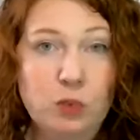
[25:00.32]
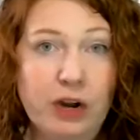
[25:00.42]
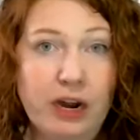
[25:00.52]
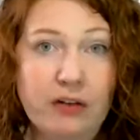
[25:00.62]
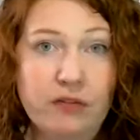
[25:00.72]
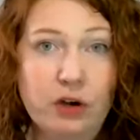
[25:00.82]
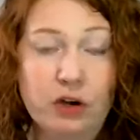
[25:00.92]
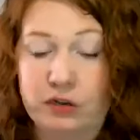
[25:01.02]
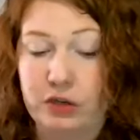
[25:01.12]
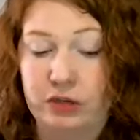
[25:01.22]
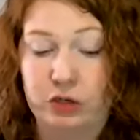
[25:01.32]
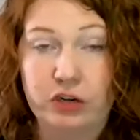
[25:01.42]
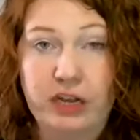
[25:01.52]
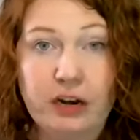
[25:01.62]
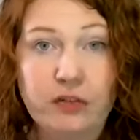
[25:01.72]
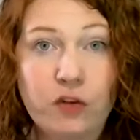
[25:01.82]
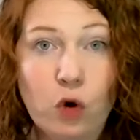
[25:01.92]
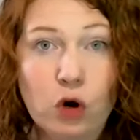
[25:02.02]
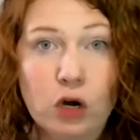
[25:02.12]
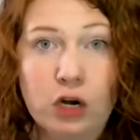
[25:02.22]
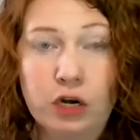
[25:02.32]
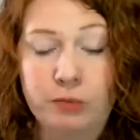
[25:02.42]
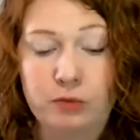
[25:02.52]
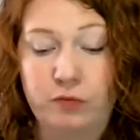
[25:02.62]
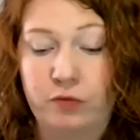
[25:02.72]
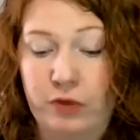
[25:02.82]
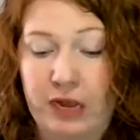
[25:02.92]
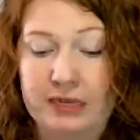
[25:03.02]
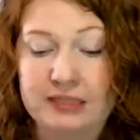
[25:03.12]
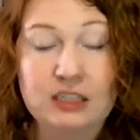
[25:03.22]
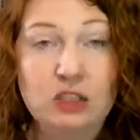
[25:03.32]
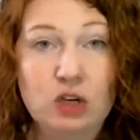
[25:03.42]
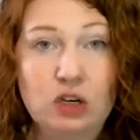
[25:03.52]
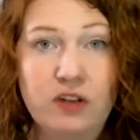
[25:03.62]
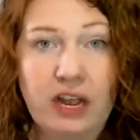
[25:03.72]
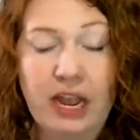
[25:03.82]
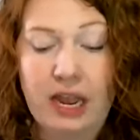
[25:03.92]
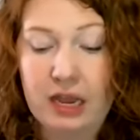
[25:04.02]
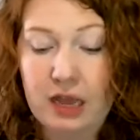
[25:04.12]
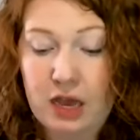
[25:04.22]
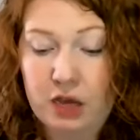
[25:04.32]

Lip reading: wherever. You can create a form as a survey.